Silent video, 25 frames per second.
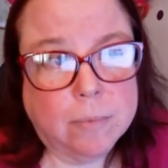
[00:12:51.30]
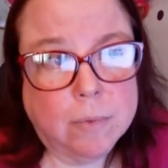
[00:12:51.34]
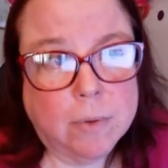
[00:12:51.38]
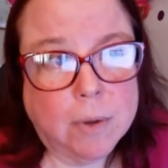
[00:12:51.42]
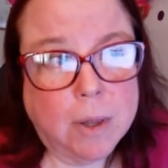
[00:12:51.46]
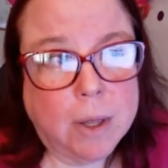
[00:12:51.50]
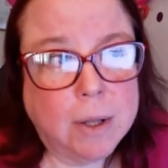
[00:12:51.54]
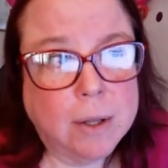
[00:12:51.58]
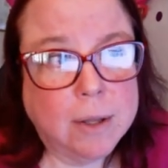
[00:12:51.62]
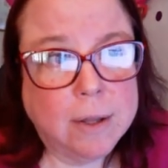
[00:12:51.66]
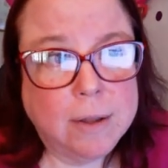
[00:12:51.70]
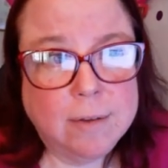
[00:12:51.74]

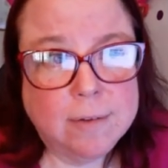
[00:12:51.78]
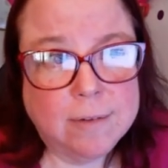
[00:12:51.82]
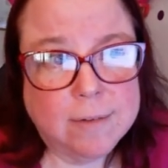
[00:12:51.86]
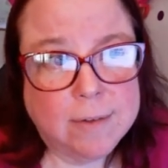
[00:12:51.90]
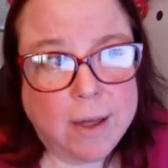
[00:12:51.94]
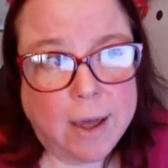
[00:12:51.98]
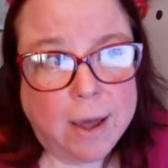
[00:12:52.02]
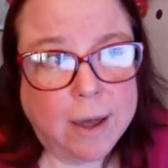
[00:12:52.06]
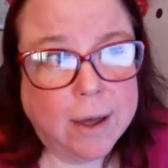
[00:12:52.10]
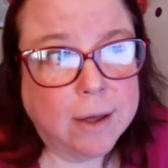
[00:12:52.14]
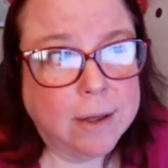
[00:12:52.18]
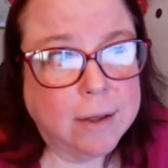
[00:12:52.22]
At least
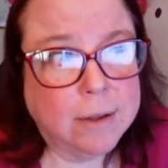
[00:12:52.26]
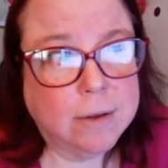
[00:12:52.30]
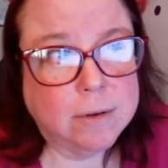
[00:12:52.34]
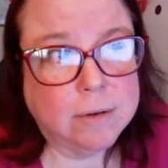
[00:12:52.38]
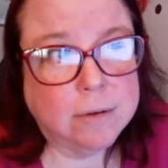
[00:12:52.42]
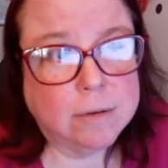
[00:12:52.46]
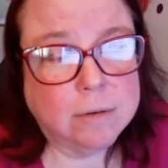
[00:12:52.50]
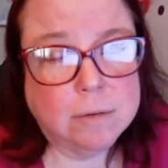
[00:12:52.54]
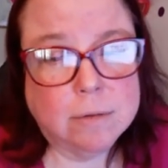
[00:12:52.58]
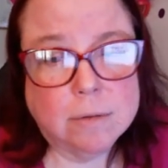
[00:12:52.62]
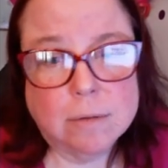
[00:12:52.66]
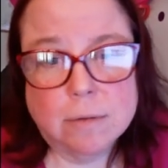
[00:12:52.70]
that,
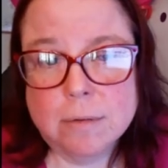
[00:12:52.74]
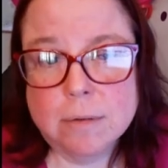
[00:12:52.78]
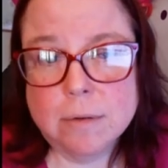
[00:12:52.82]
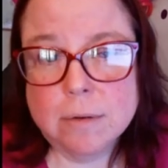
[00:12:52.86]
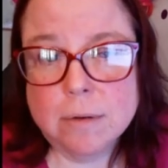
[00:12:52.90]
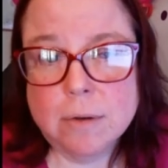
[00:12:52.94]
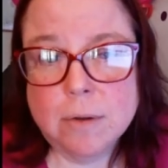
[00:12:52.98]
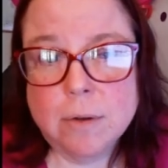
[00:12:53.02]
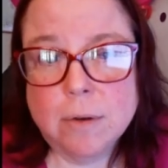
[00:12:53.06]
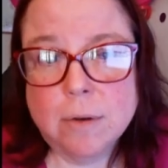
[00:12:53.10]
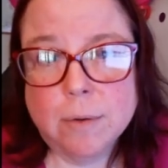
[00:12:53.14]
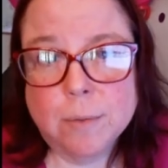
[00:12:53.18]

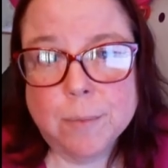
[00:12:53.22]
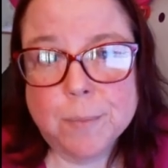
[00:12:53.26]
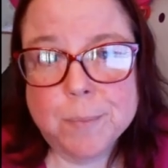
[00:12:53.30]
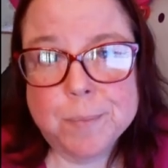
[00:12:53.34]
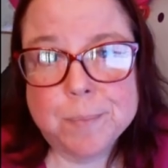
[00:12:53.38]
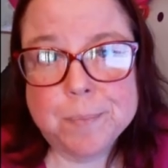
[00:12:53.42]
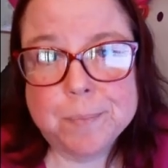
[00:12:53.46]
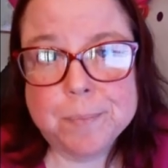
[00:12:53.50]
you know.